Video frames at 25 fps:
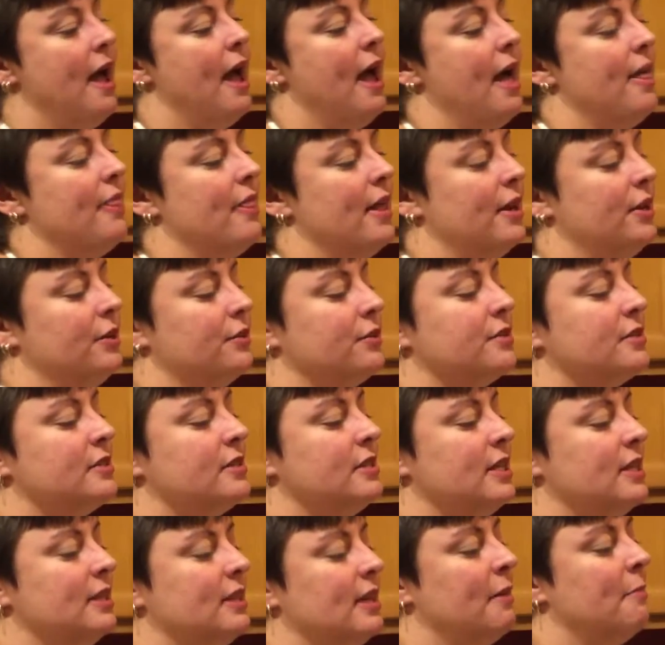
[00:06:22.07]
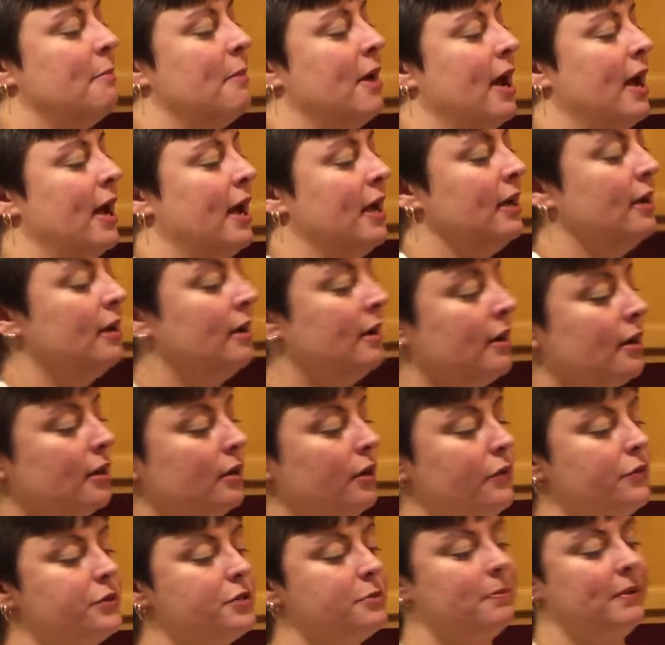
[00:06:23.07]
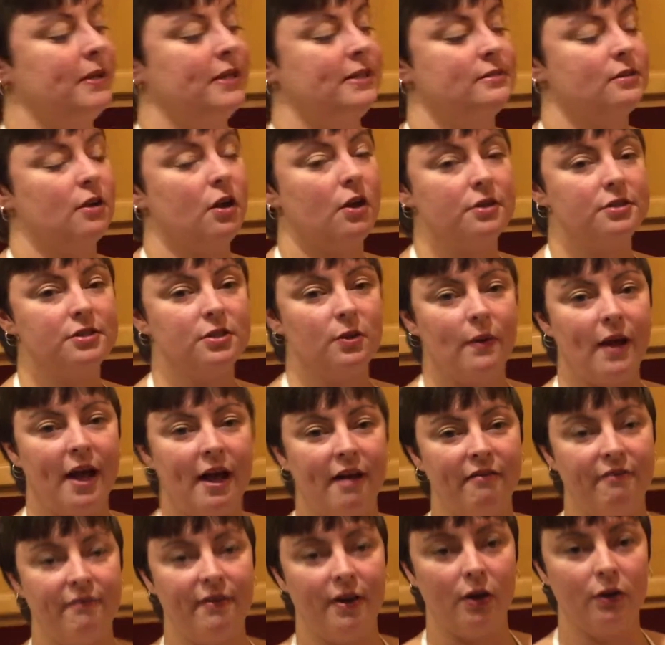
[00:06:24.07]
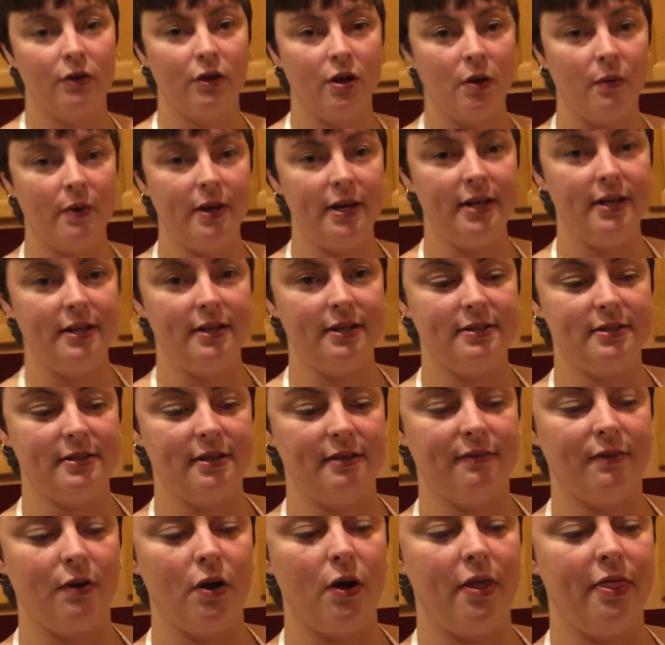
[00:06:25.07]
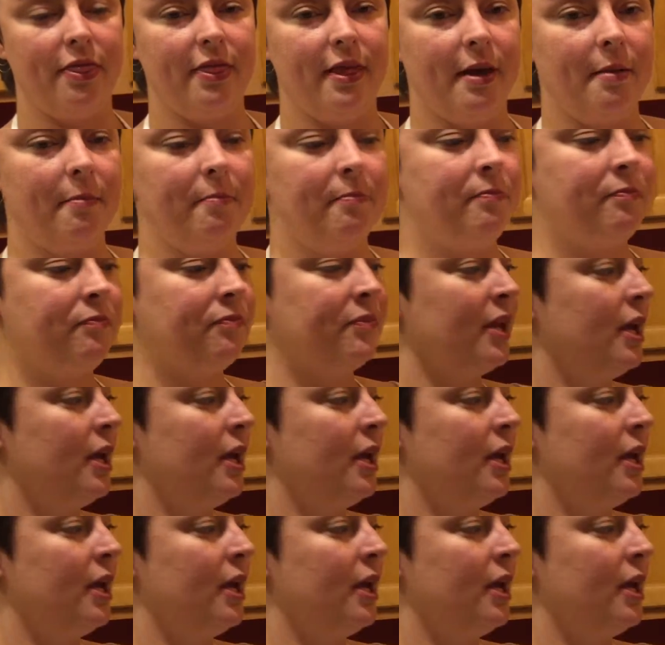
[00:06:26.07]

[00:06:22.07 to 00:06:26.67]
and then you'll see that my clothespins also have Velcro adhesive on them